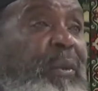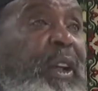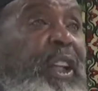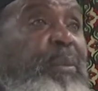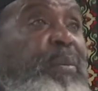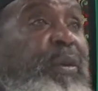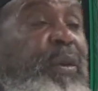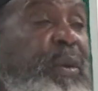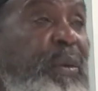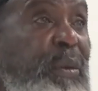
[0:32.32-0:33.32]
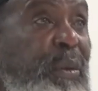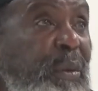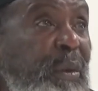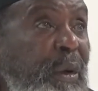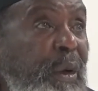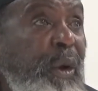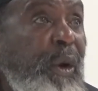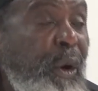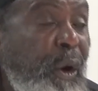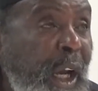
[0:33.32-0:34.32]
one in Peru
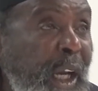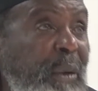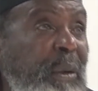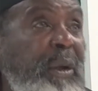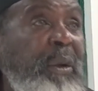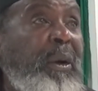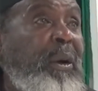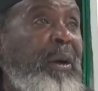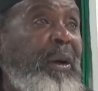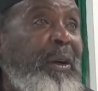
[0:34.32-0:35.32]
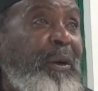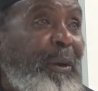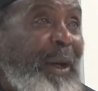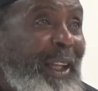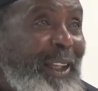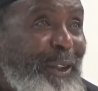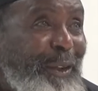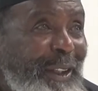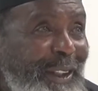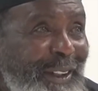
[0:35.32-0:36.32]
or Ecuador or nowhere
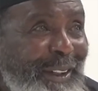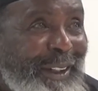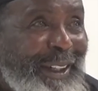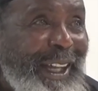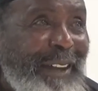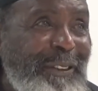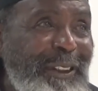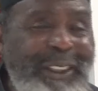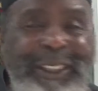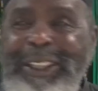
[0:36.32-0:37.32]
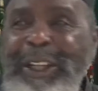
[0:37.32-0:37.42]
or Africa.